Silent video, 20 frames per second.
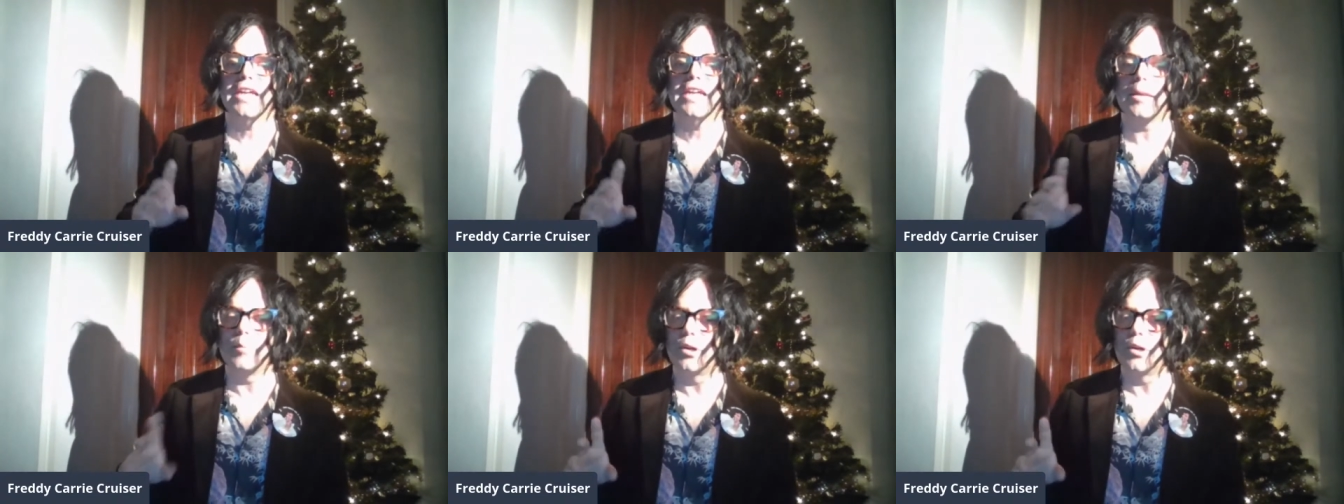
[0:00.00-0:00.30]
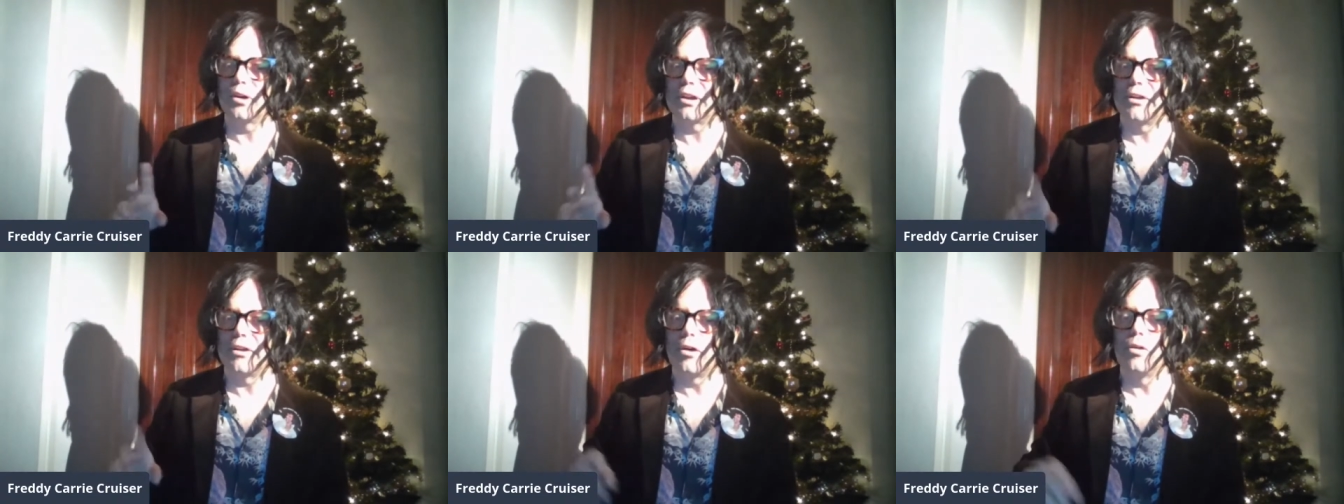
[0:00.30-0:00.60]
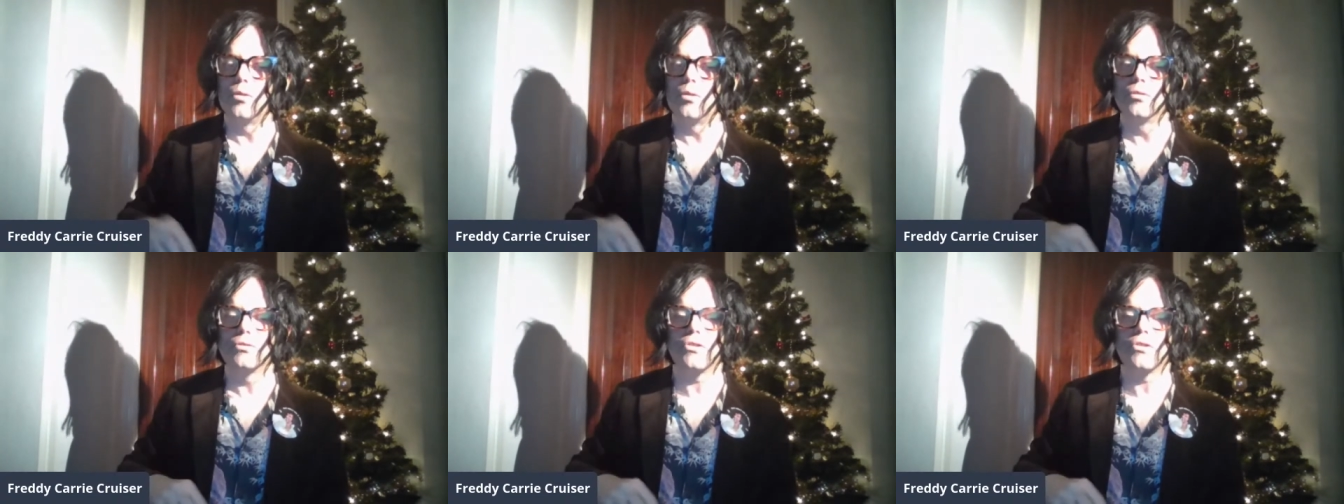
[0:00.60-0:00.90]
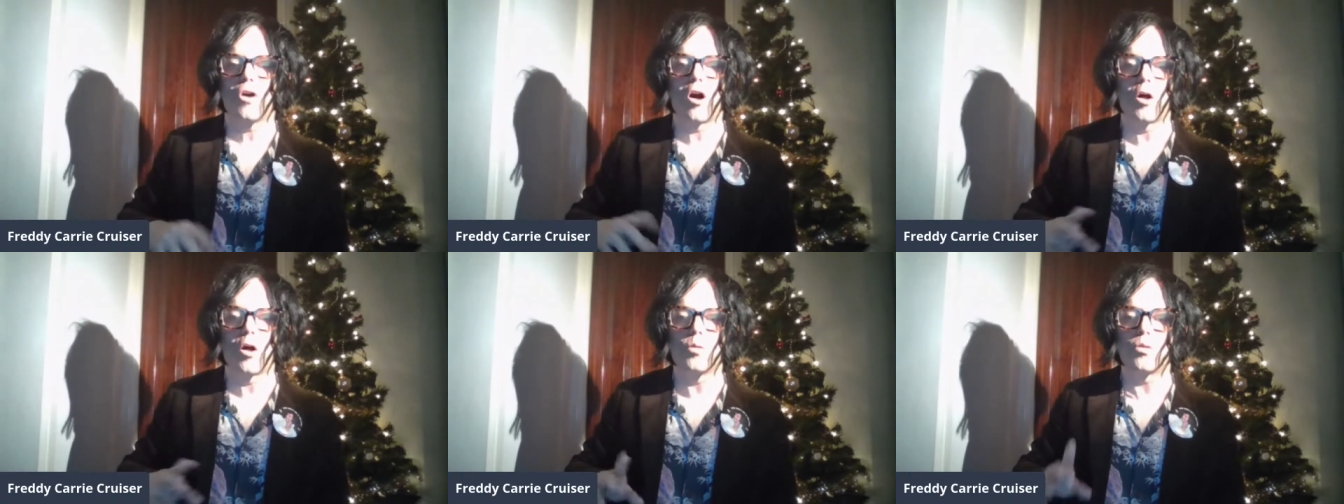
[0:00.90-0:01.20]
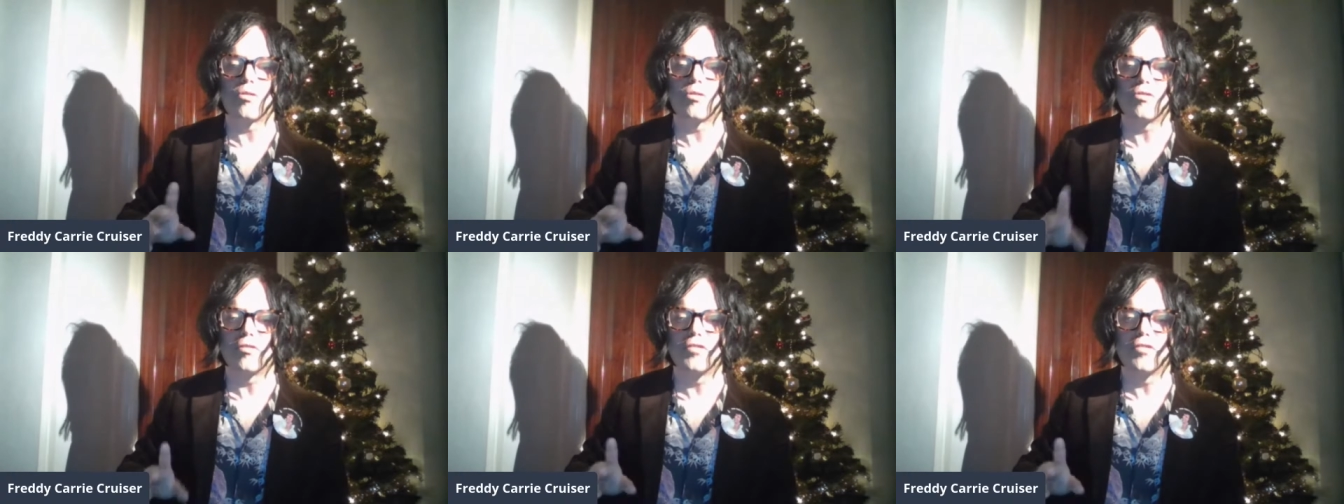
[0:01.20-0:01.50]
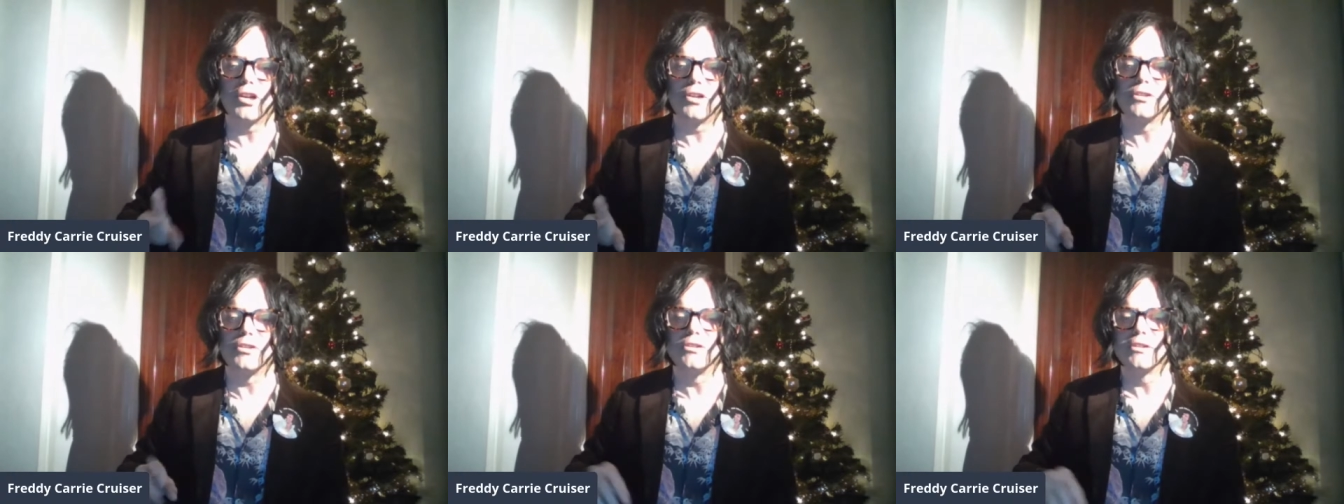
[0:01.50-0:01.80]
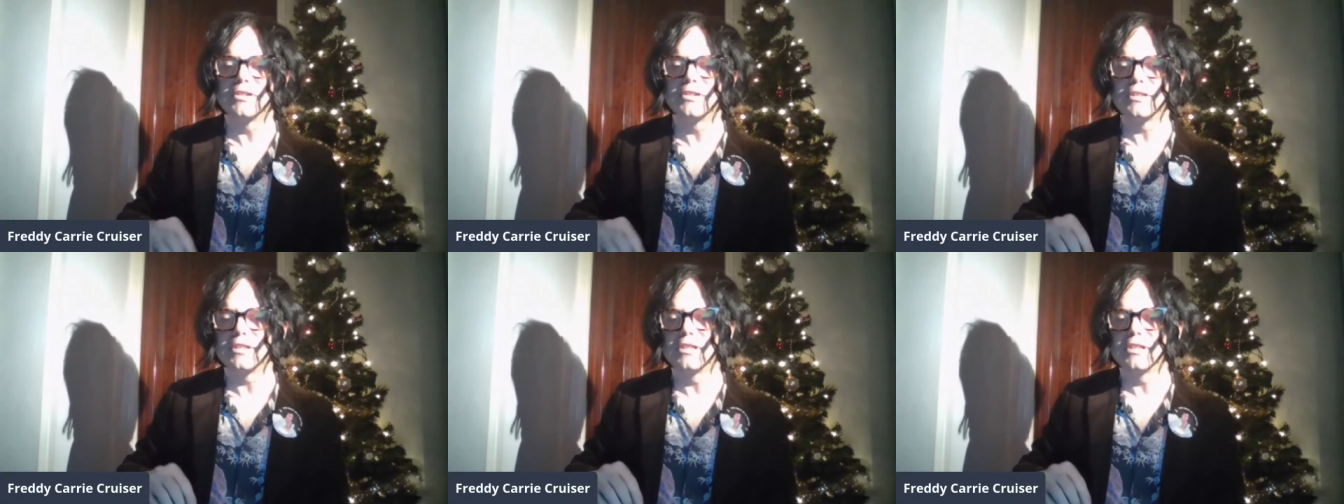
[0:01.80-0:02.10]
came young and old. All were
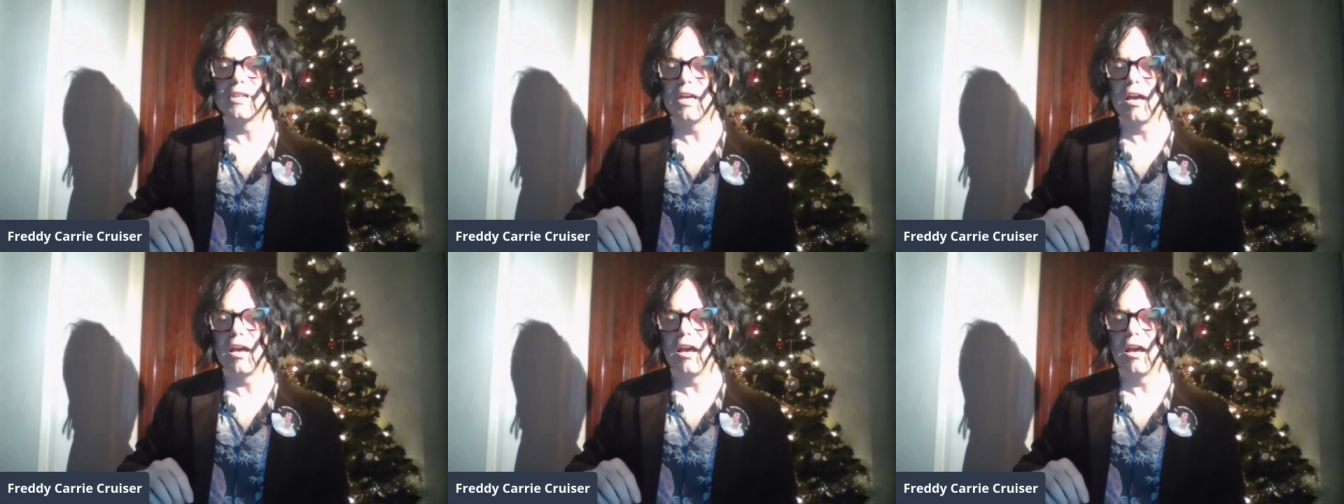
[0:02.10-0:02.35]
refused.